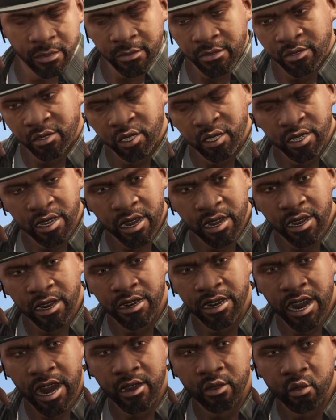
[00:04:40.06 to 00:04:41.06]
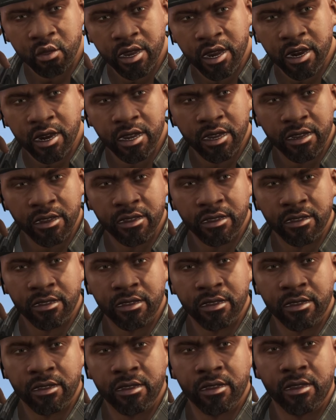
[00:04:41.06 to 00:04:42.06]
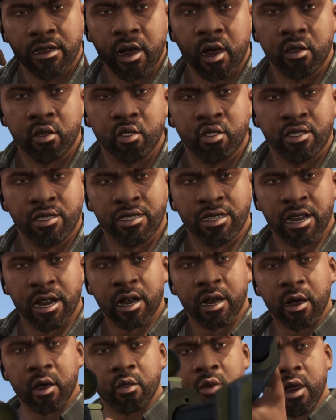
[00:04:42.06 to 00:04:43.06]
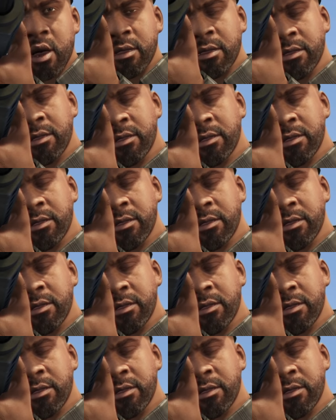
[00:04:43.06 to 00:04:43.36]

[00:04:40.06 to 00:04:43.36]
Shit, not really. Oh shit, hold on.